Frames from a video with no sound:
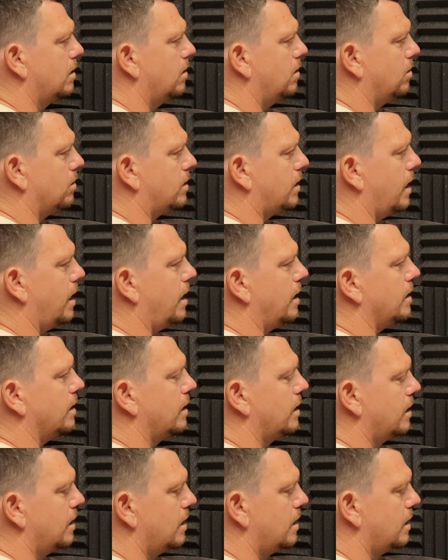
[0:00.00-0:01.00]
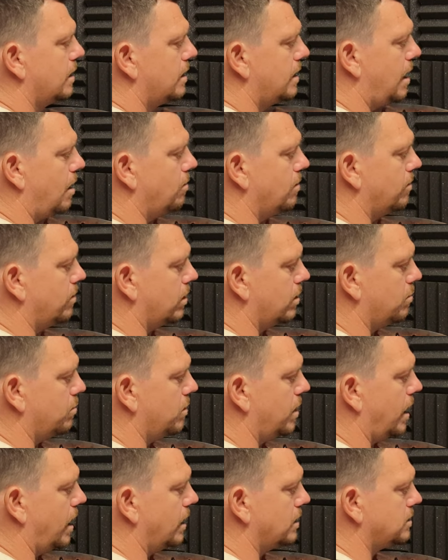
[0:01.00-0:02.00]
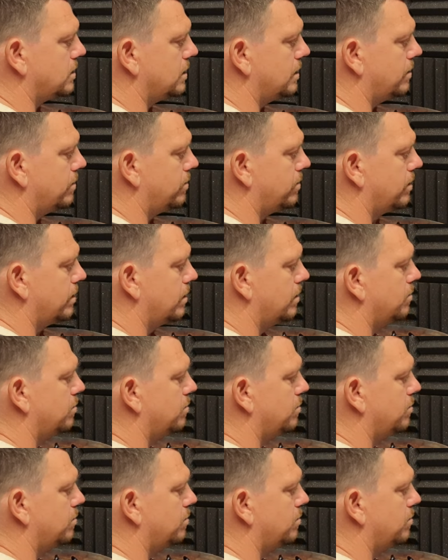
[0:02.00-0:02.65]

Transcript: Okay, now we've got a massive,